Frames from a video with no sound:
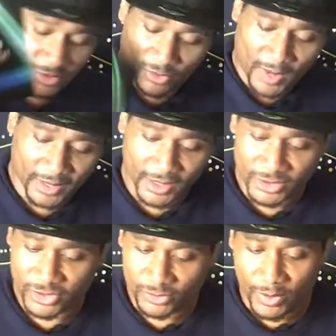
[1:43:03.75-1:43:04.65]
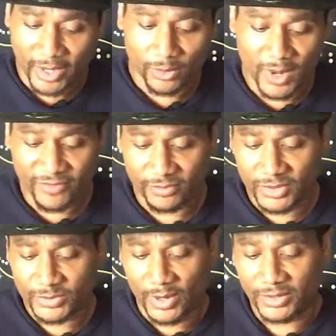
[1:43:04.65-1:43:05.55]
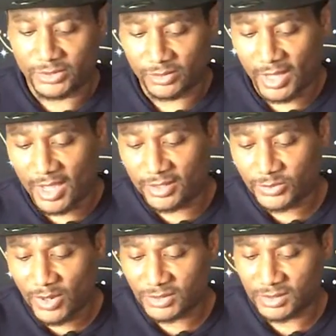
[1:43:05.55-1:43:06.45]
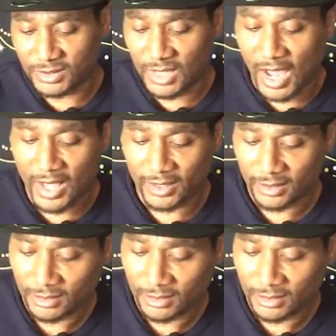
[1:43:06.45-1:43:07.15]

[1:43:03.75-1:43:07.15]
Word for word: You might need to just break away from this person, okay? This person is not